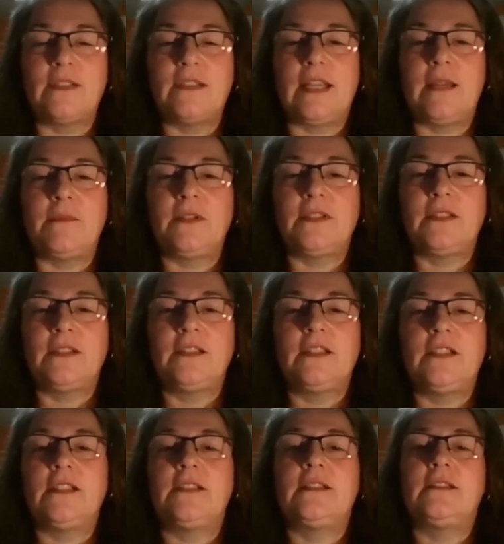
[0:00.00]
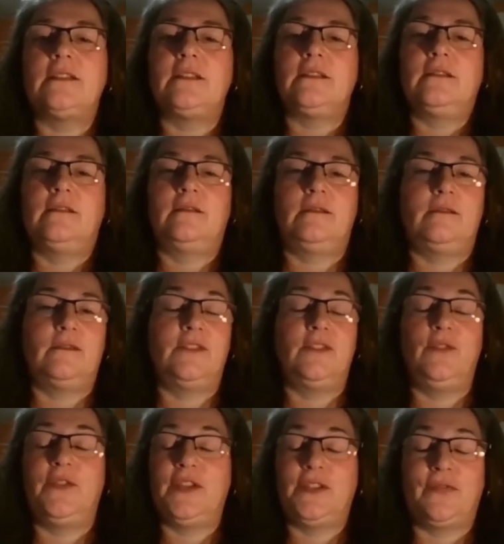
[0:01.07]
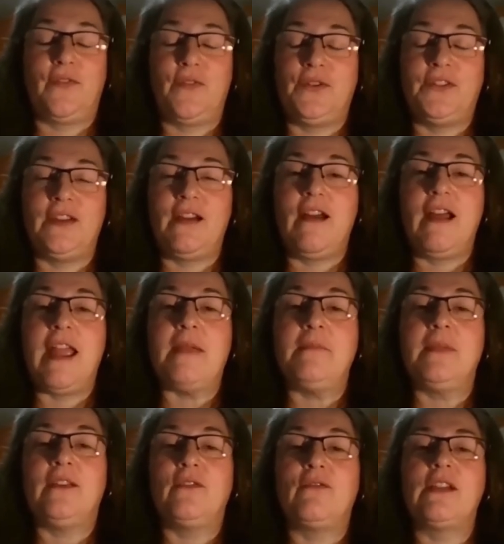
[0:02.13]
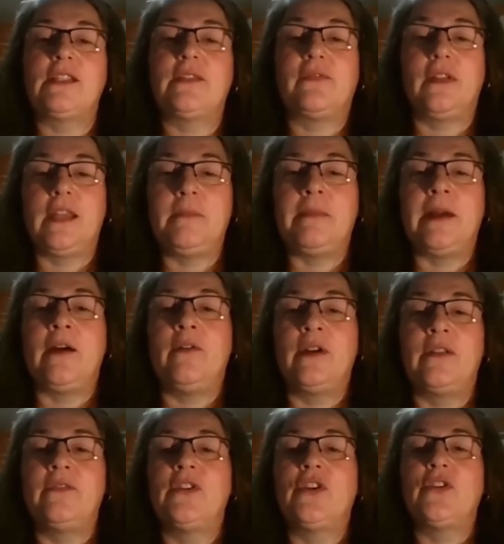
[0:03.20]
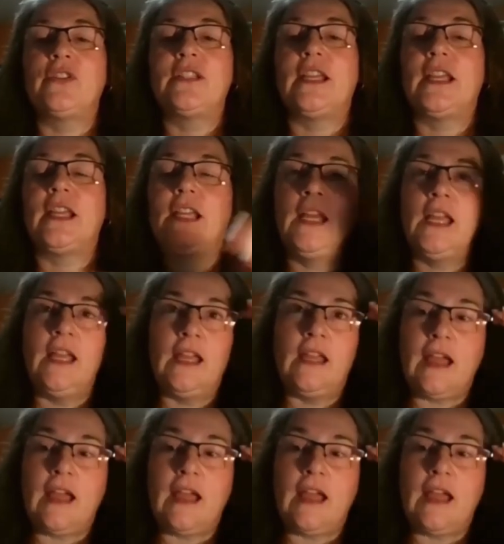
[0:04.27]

I was able to just do this full time and gracefully bow out of nursing.